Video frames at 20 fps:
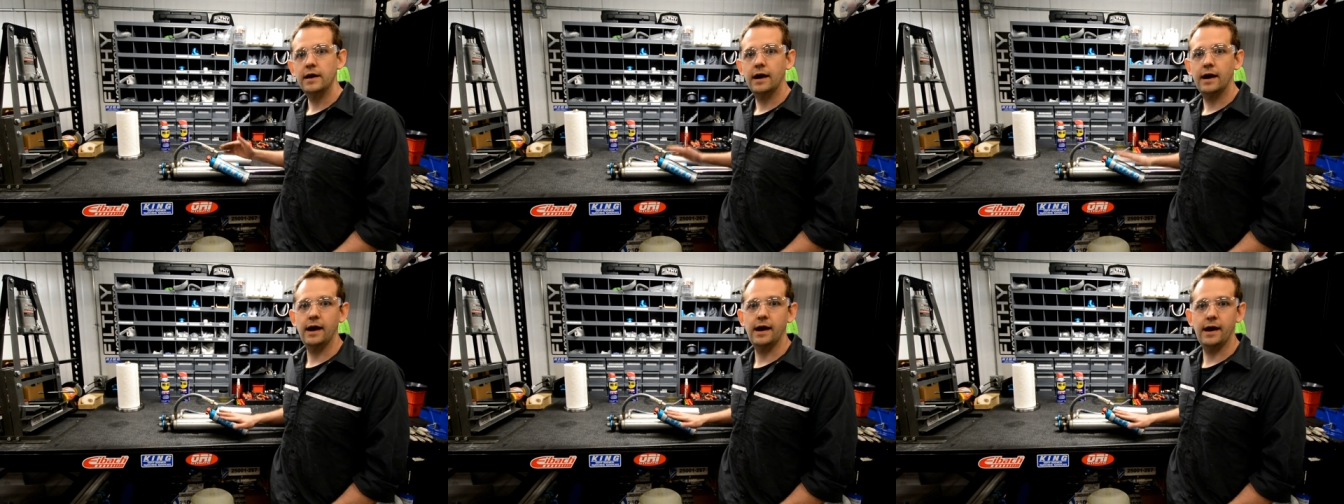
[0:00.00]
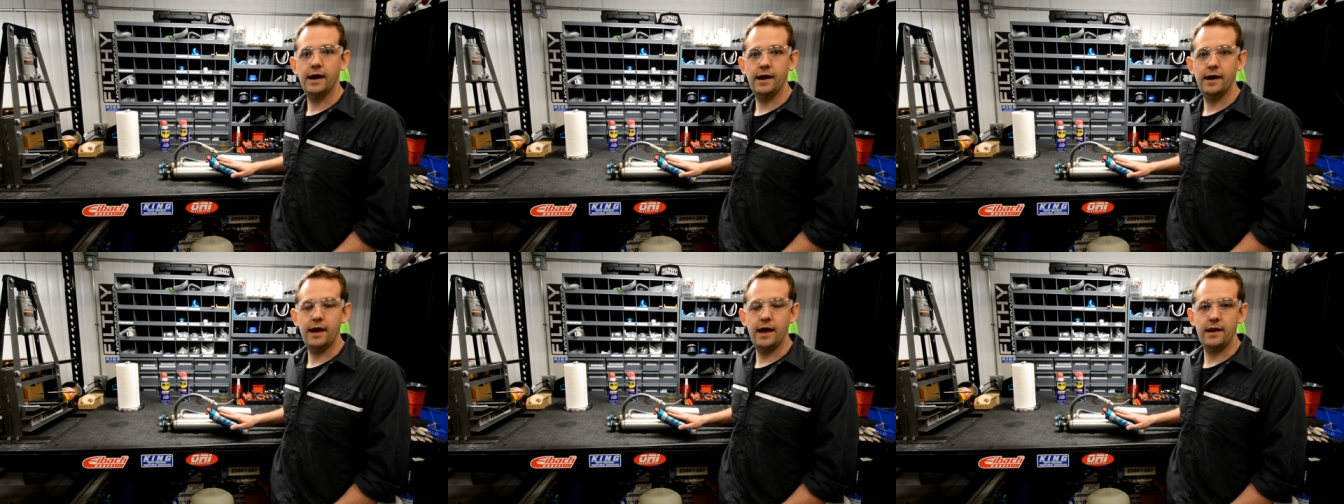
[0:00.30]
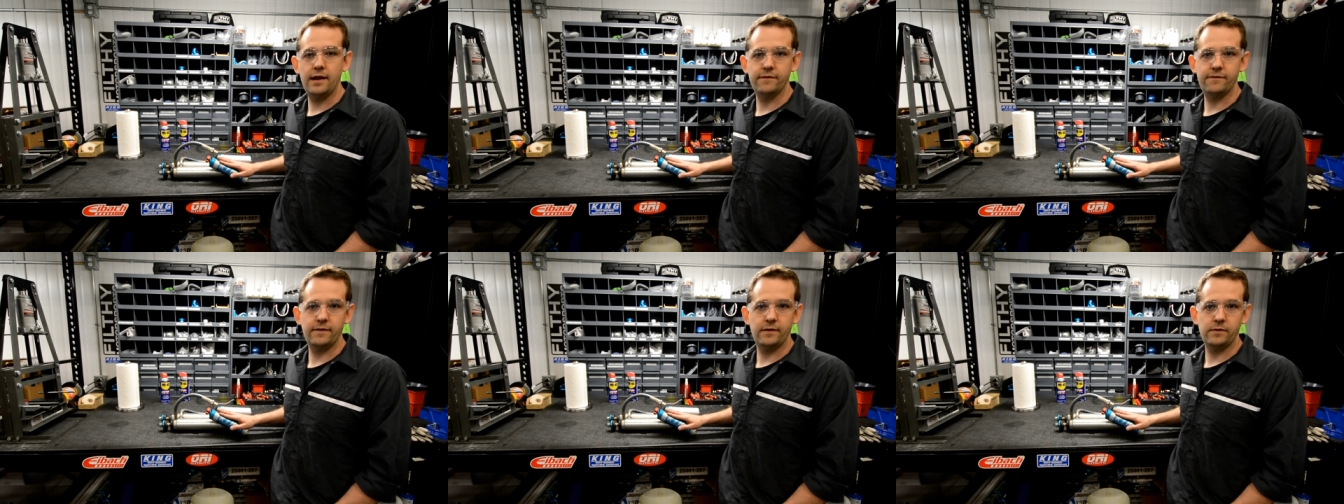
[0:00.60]
uh,
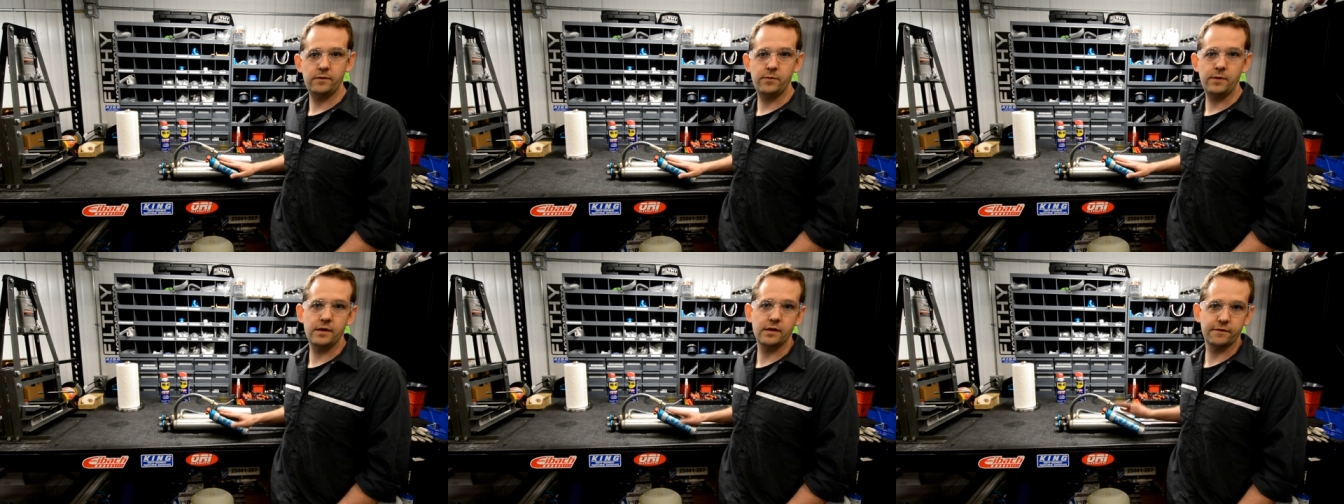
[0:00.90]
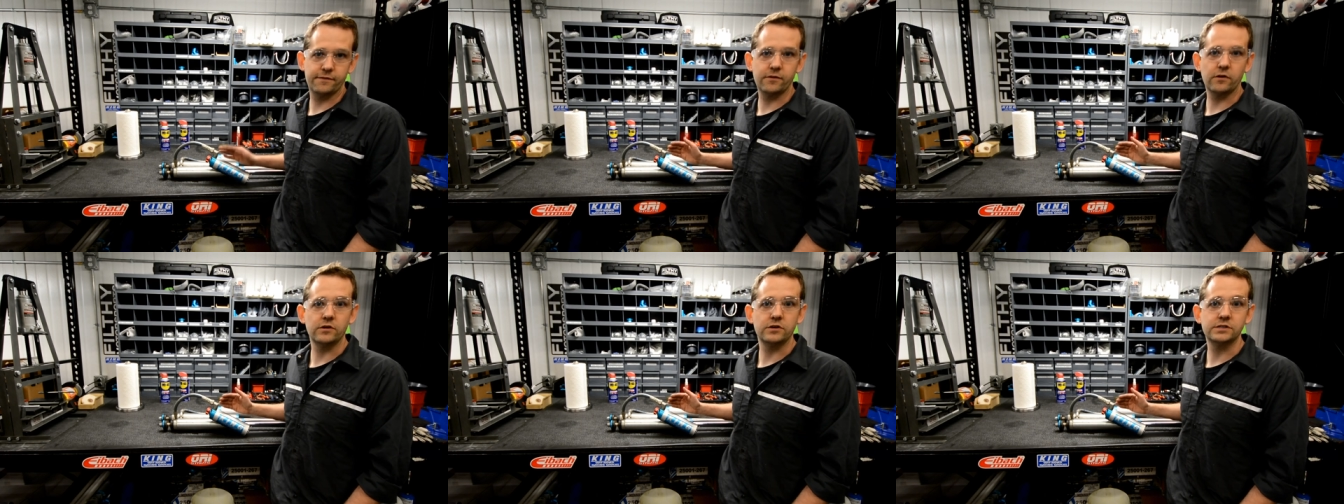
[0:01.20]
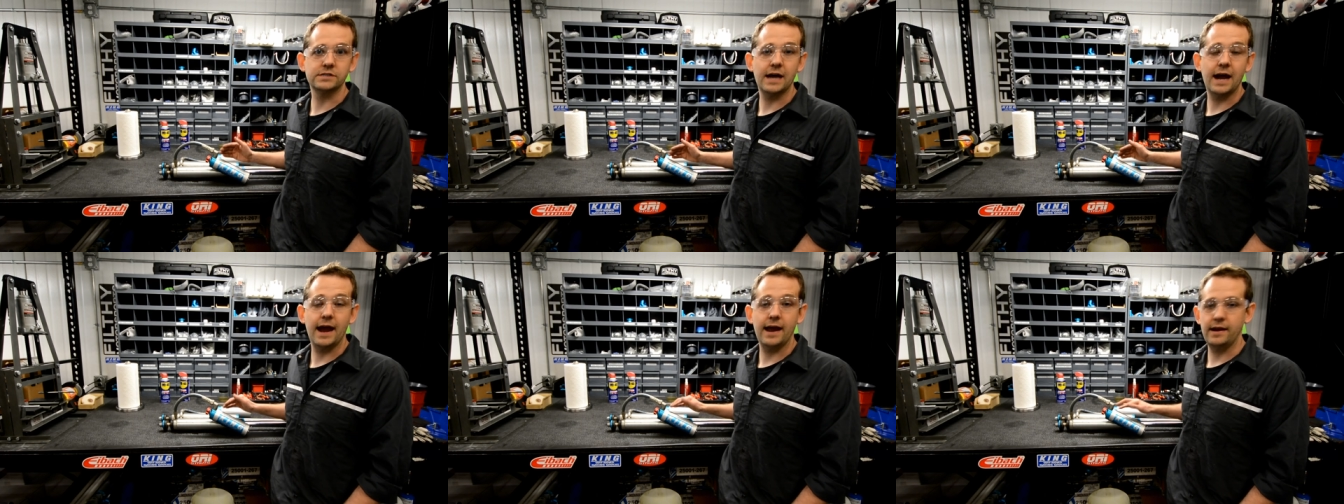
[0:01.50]
and if it would be the first
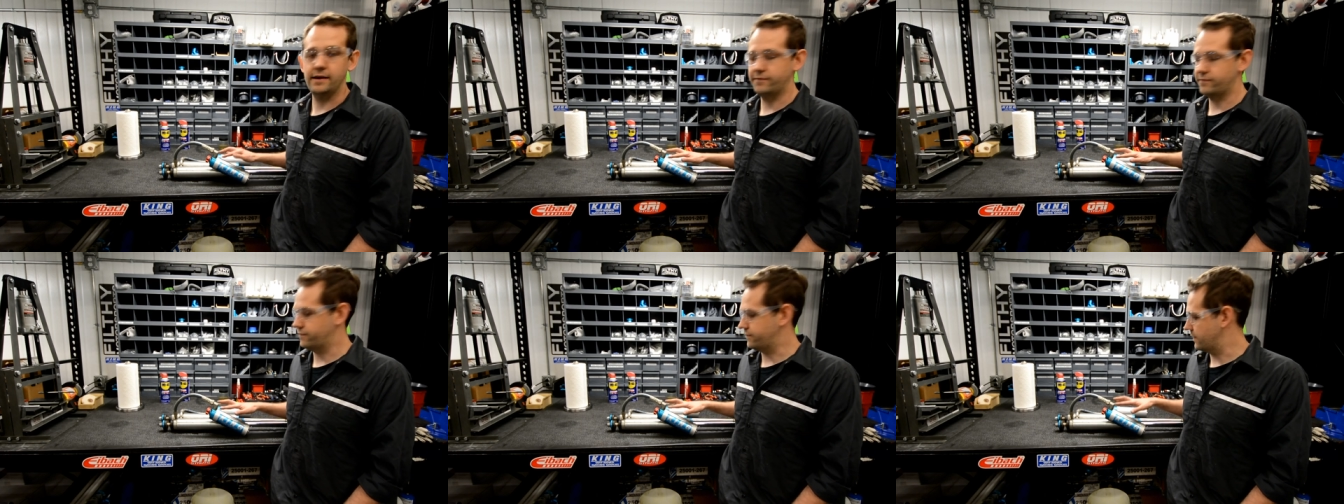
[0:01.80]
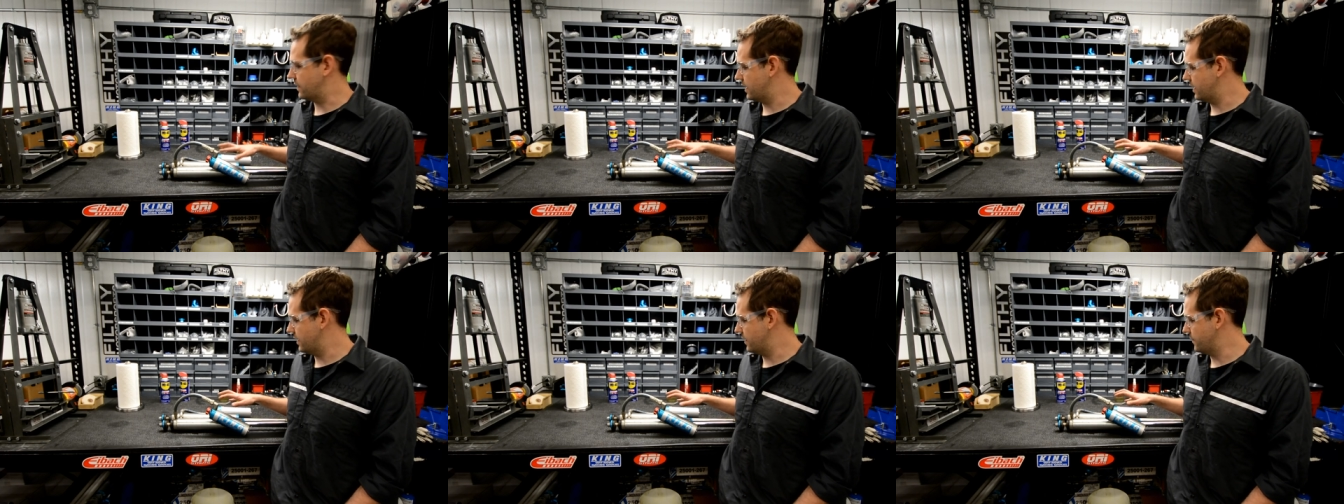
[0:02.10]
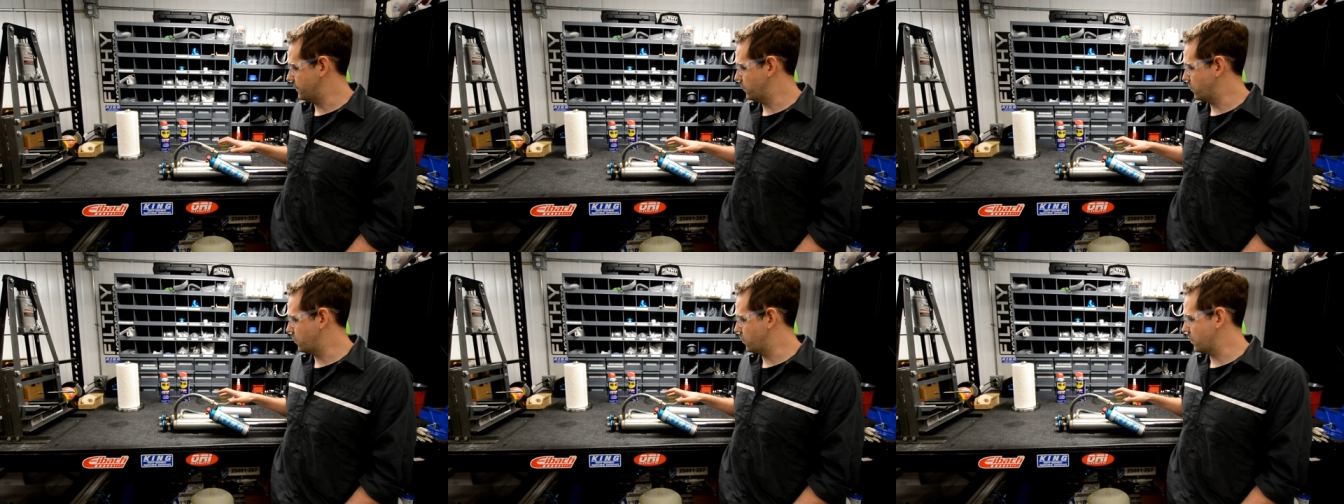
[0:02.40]
sign if uh,
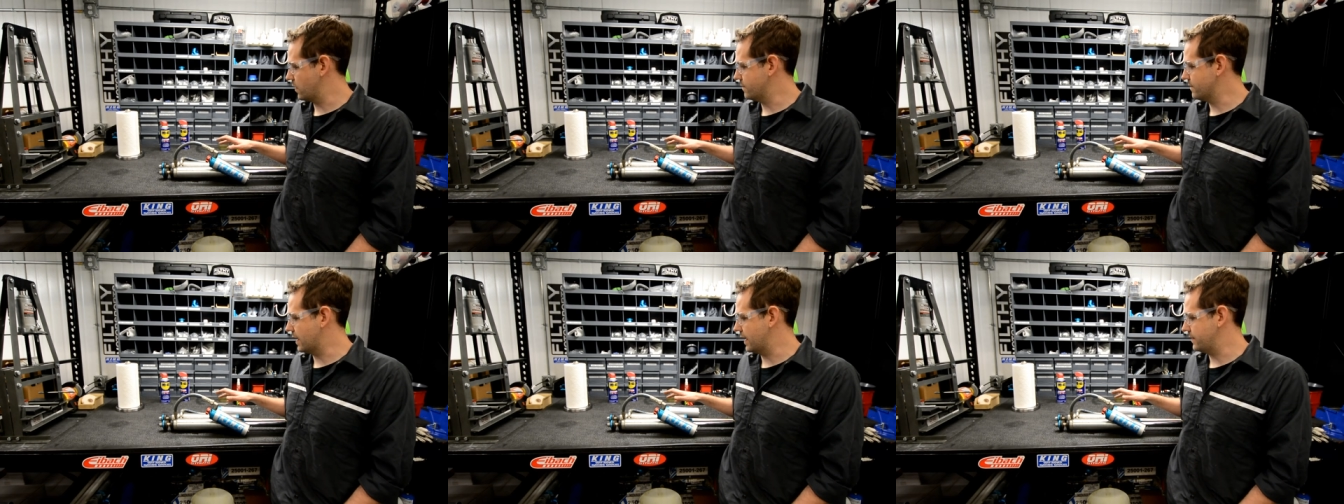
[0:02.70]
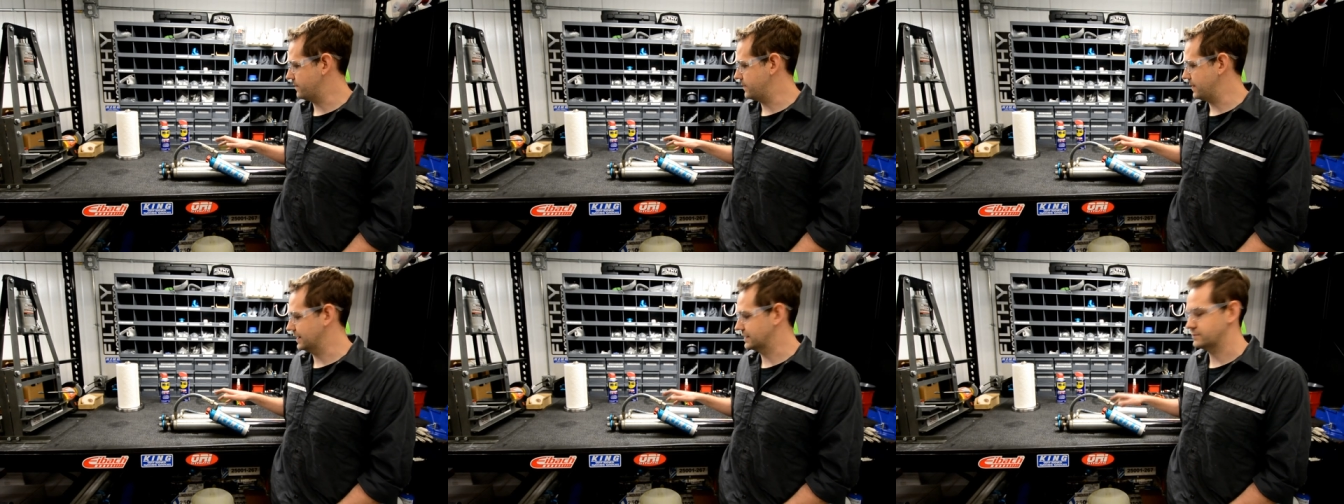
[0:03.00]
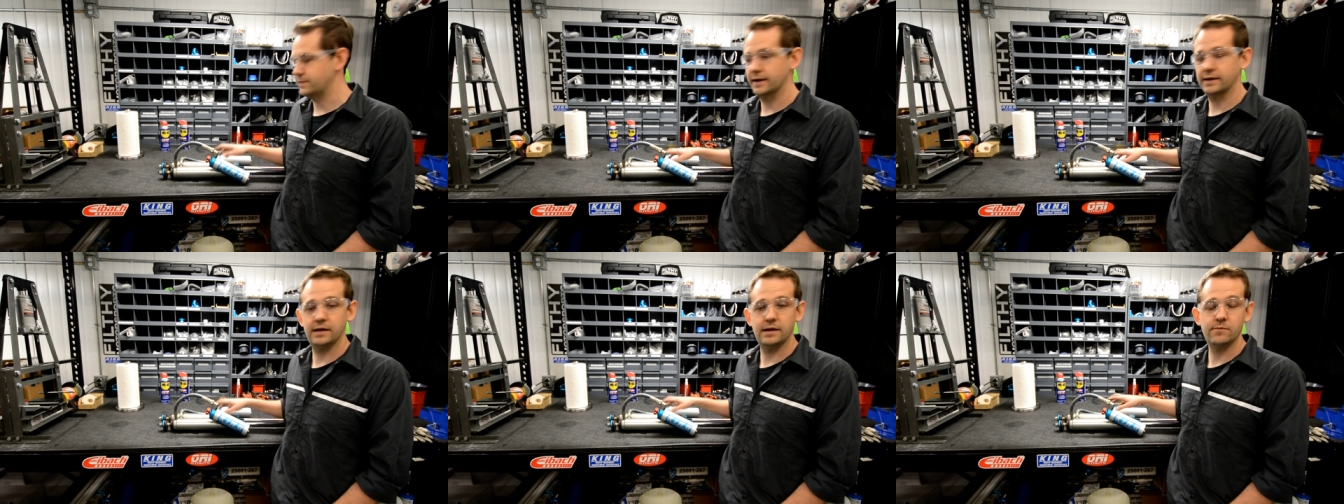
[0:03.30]
we might be
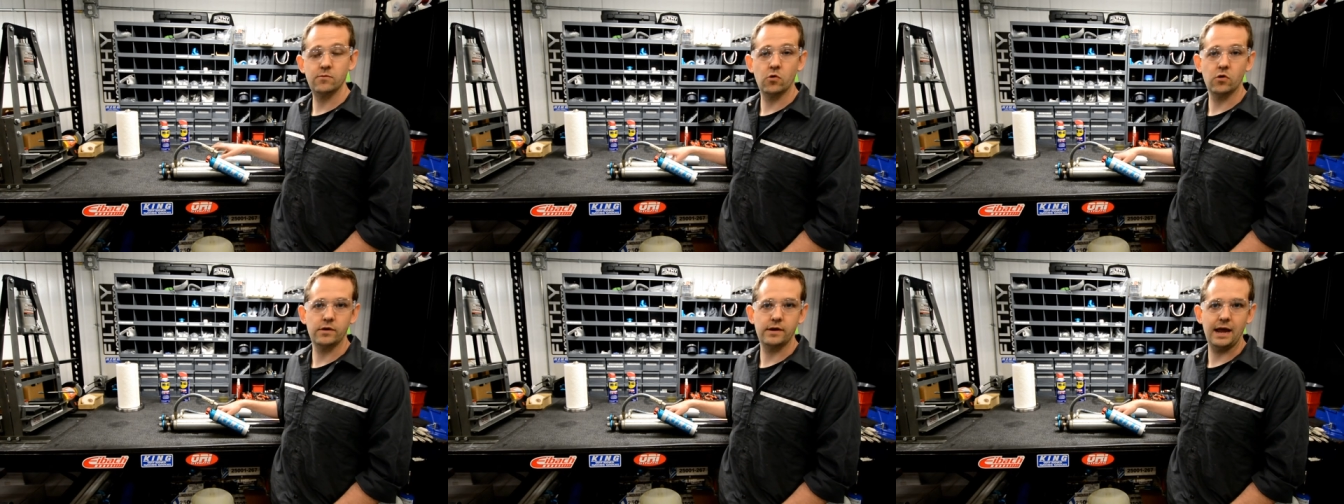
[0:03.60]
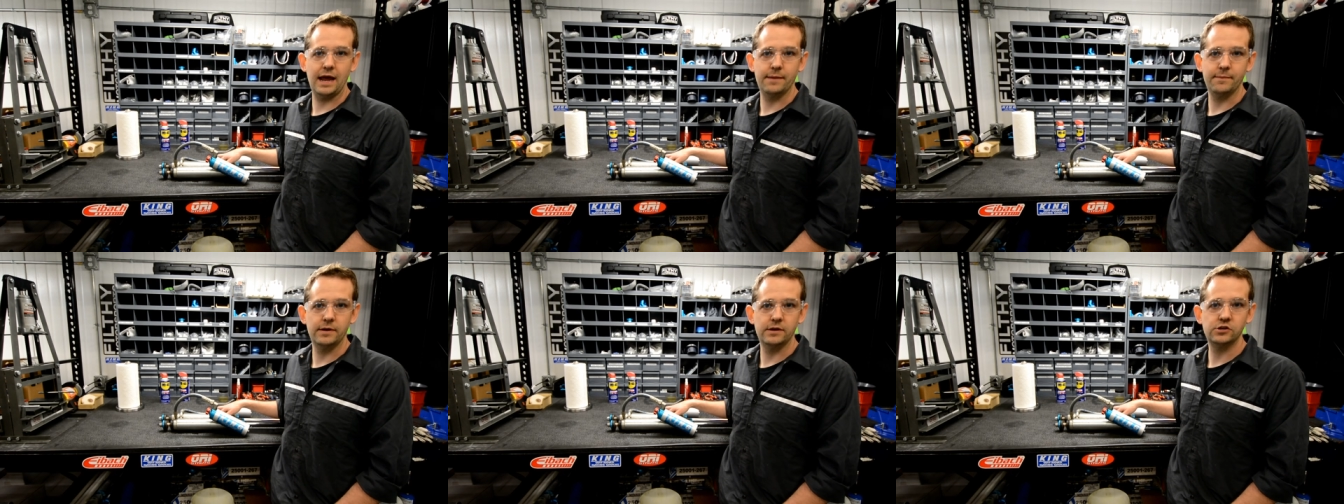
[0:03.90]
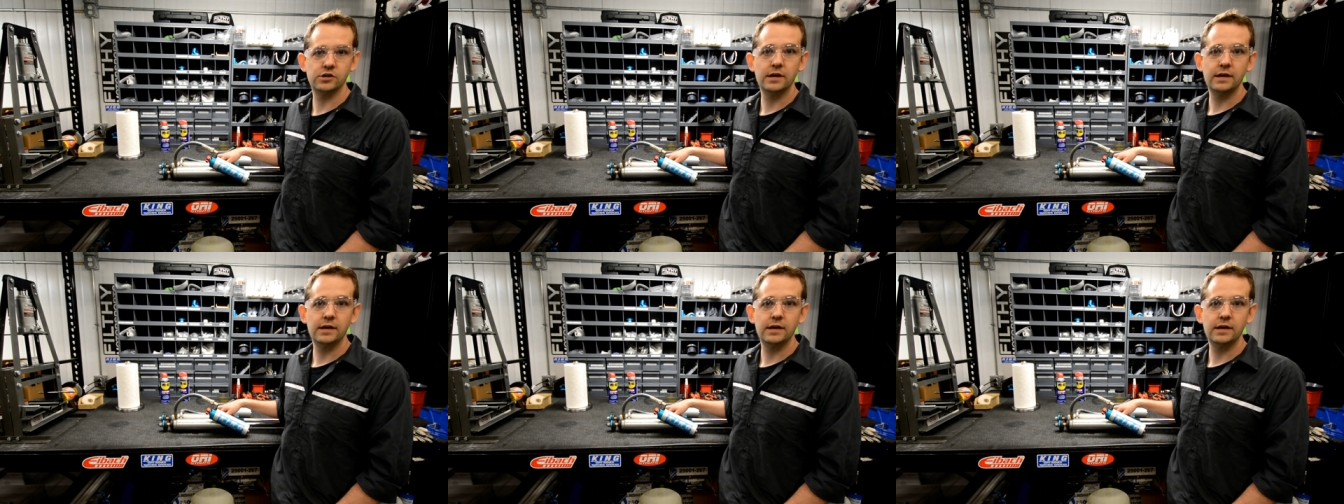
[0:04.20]
expecting more damage